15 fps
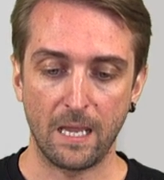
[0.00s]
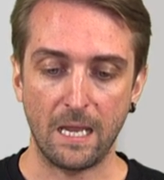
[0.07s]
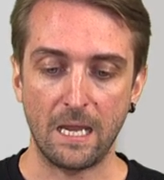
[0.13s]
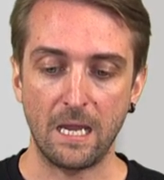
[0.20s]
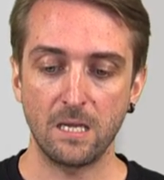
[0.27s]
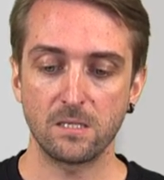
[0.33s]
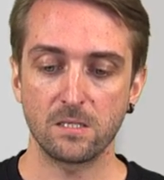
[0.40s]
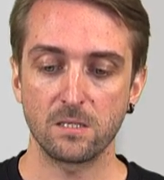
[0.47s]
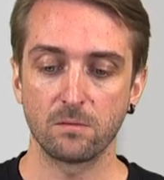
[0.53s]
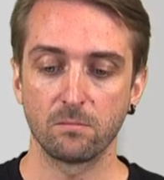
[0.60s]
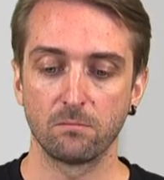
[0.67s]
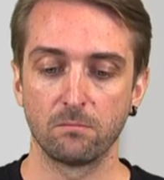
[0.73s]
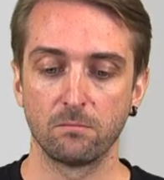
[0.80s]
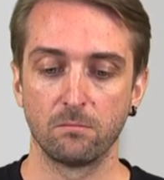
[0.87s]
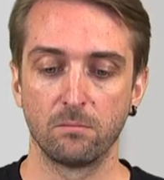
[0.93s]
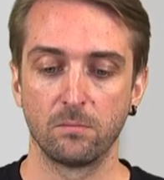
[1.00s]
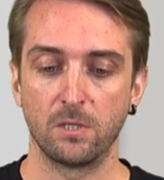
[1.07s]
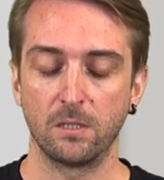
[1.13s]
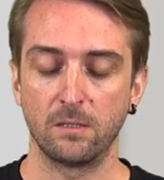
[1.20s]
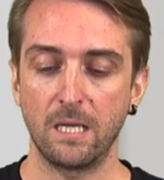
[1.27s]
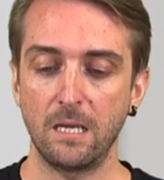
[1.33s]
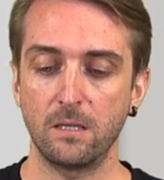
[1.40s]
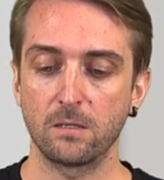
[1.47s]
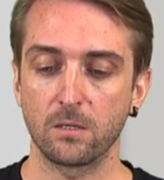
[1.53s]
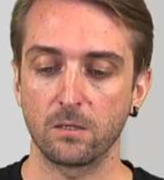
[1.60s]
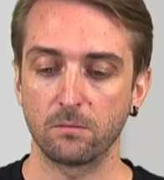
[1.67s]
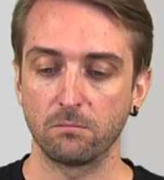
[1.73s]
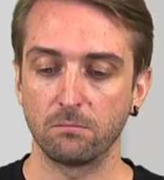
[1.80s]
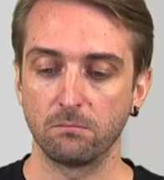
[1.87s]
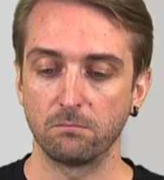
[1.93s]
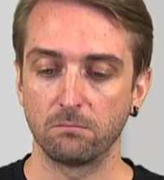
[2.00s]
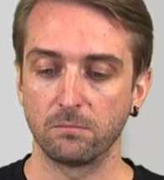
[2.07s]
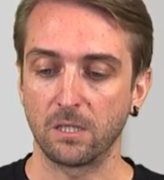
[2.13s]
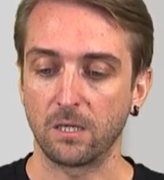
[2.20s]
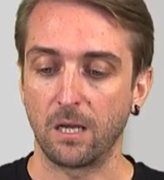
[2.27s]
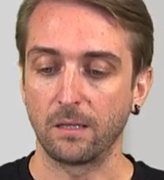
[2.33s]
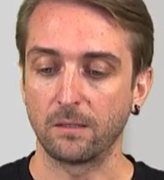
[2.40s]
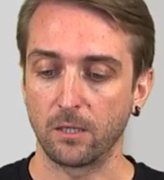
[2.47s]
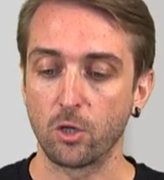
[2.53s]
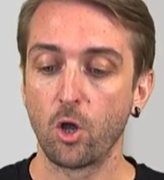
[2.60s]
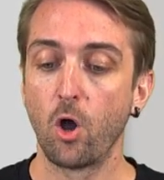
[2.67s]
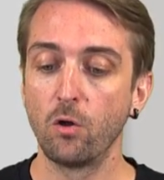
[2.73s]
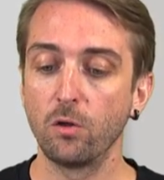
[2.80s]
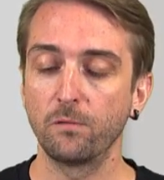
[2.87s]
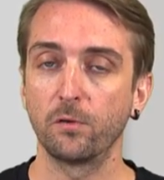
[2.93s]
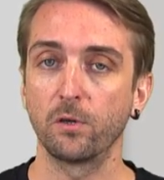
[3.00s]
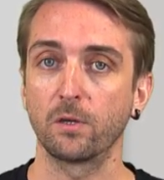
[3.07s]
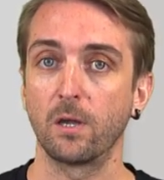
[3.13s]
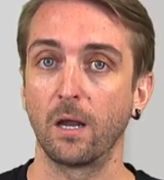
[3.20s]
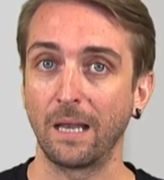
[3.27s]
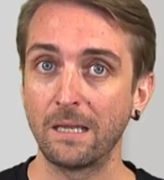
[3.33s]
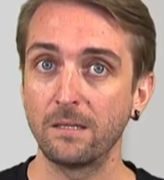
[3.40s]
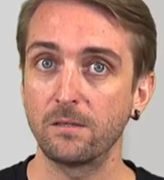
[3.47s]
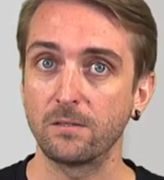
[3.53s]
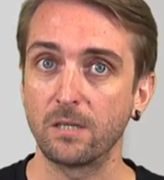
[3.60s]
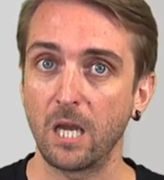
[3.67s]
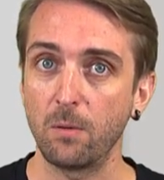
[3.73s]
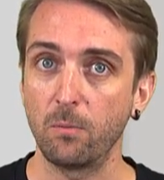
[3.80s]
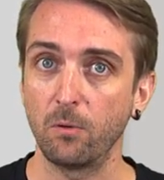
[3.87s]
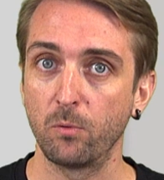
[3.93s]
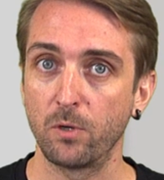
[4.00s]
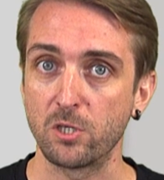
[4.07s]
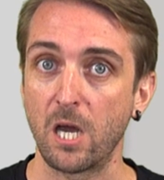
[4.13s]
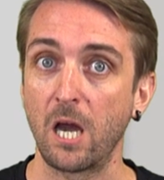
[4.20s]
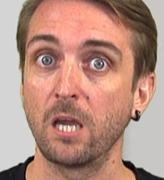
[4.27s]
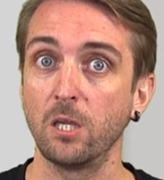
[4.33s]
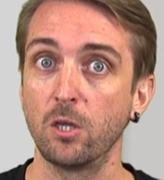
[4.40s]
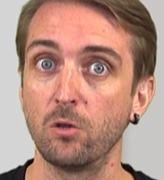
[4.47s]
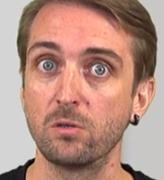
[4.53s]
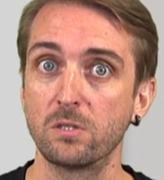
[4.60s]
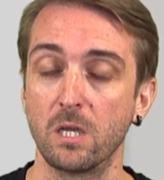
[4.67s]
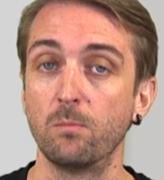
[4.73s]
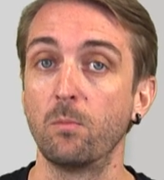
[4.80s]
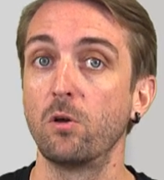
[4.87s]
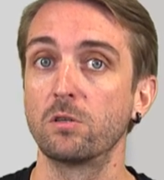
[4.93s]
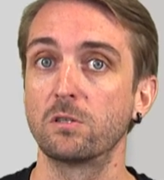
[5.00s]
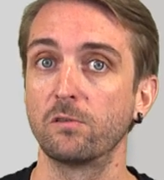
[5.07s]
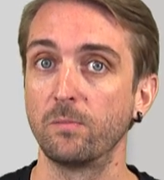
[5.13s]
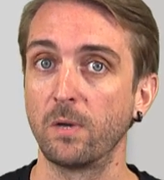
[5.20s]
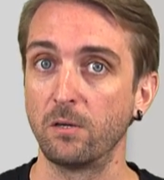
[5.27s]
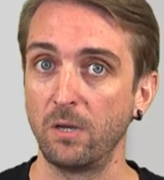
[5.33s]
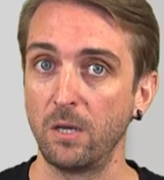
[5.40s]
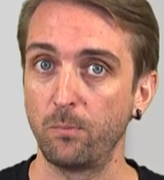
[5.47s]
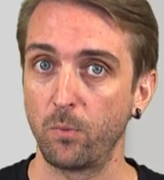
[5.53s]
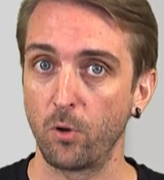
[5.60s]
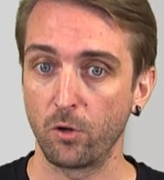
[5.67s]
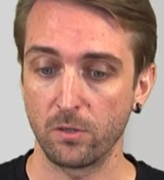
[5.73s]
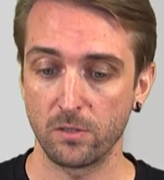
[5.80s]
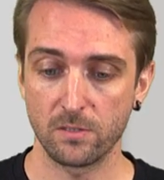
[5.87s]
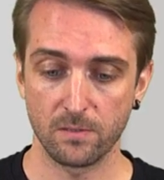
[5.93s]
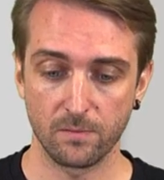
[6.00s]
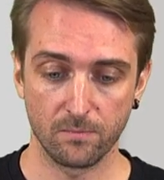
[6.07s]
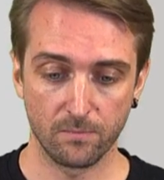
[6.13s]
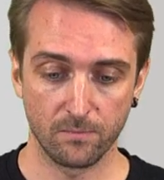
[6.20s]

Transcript: is the date, the, the code for the calendar table, which I use in most of my reports.